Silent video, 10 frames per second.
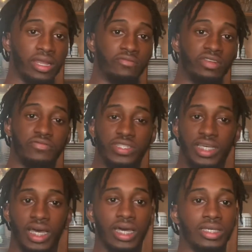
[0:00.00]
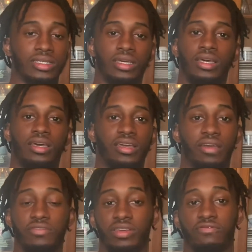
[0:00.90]
every different size,
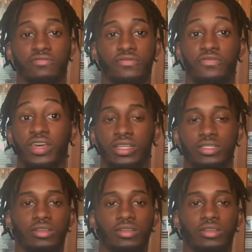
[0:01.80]
every different fit.